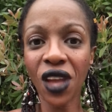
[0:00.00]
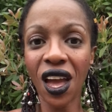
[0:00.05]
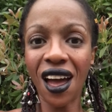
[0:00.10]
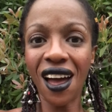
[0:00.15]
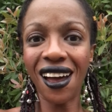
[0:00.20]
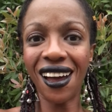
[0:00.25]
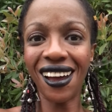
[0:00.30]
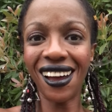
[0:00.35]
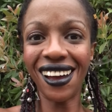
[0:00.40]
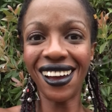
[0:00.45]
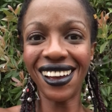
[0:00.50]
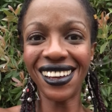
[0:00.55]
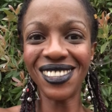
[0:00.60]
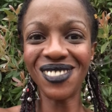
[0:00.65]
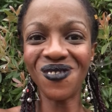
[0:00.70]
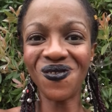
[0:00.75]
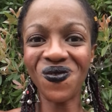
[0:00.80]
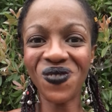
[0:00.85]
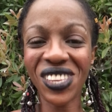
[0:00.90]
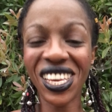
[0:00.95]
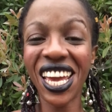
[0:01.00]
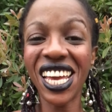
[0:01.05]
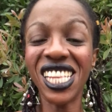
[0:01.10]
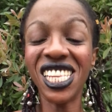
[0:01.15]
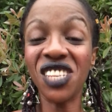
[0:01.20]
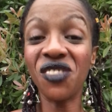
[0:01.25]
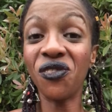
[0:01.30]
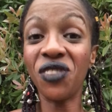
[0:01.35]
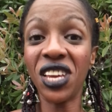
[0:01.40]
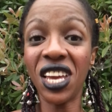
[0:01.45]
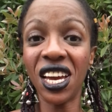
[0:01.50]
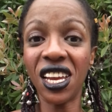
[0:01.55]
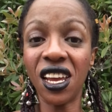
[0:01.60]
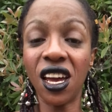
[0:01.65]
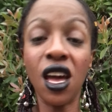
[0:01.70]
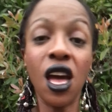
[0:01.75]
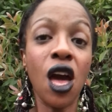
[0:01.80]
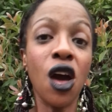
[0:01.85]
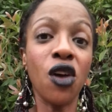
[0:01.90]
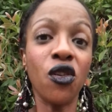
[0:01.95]
Uh, um, Ketlen
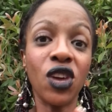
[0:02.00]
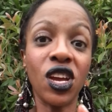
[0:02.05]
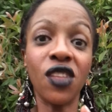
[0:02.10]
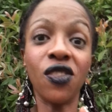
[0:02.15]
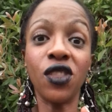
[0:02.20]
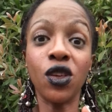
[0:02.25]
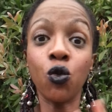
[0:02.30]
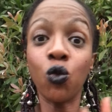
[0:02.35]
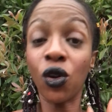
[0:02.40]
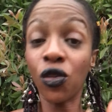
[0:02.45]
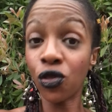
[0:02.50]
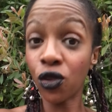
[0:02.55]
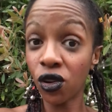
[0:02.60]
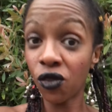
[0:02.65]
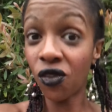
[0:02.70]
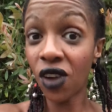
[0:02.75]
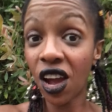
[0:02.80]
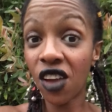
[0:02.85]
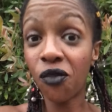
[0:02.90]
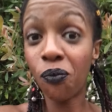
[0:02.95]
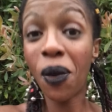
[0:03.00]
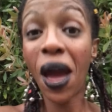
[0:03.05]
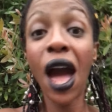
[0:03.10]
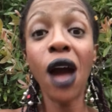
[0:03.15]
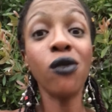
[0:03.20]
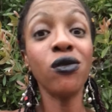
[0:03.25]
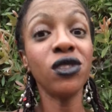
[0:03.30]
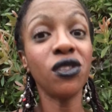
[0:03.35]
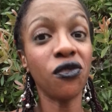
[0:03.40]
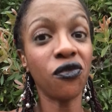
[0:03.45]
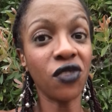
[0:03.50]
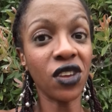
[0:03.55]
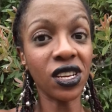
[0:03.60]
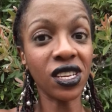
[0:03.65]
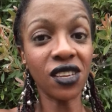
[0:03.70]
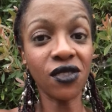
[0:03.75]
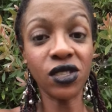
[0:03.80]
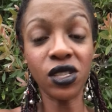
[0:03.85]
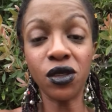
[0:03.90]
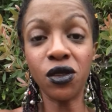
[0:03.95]
Vieira in the 135 pound
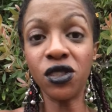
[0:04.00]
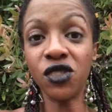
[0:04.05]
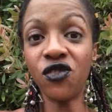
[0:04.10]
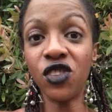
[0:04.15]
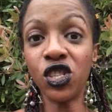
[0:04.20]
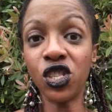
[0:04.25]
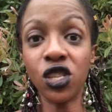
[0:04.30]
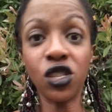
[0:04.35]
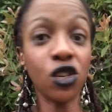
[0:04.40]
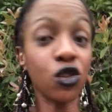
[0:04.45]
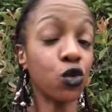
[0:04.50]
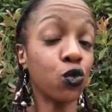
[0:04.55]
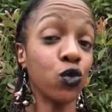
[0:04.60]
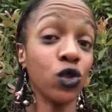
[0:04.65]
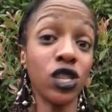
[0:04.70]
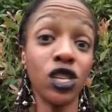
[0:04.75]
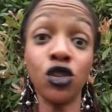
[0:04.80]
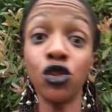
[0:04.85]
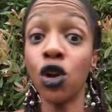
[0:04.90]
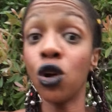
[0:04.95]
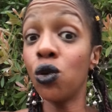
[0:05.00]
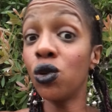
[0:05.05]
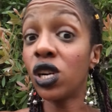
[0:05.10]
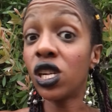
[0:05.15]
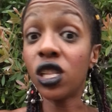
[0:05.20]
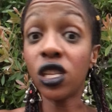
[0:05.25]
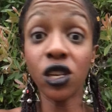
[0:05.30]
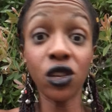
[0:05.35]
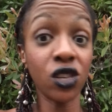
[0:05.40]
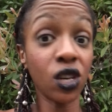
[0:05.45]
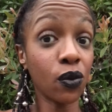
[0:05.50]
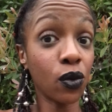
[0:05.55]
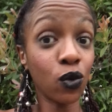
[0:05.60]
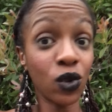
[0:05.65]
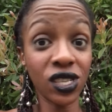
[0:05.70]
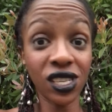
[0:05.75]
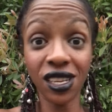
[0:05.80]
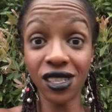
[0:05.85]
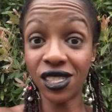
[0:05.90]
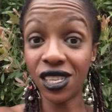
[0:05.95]
division, there's really no clear number
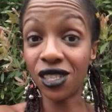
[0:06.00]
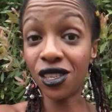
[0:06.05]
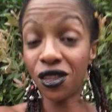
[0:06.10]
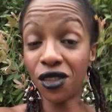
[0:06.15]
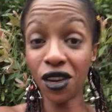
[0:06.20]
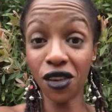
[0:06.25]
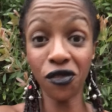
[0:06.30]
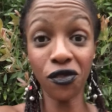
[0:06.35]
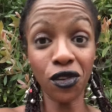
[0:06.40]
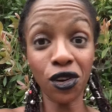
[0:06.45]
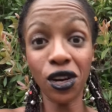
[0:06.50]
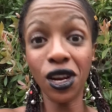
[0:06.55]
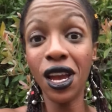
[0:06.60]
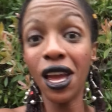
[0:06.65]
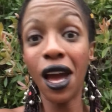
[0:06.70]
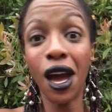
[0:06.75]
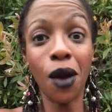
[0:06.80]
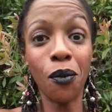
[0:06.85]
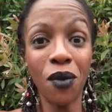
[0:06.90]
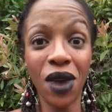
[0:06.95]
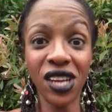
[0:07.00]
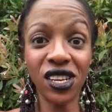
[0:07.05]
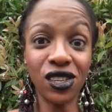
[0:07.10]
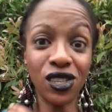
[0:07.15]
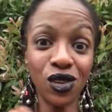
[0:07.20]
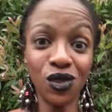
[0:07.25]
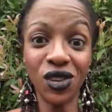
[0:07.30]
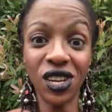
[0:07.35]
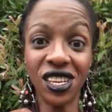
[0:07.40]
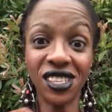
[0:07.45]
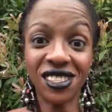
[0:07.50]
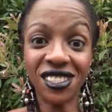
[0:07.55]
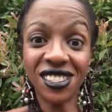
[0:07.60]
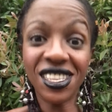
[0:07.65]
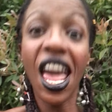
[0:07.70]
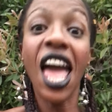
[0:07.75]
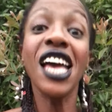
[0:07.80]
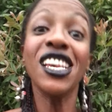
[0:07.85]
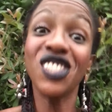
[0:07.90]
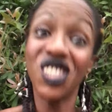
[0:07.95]
one contender there for Amanda Nunes'
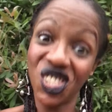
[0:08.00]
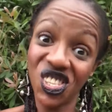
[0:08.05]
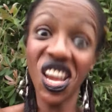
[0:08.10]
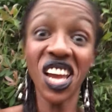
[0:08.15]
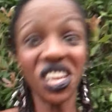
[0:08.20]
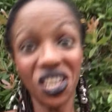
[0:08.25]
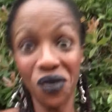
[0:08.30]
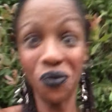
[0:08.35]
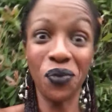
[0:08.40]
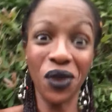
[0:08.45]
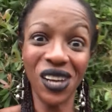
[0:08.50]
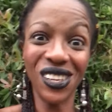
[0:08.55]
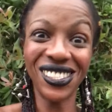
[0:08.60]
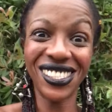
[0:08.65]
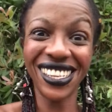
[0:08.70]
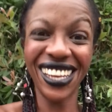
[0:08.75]
second belt.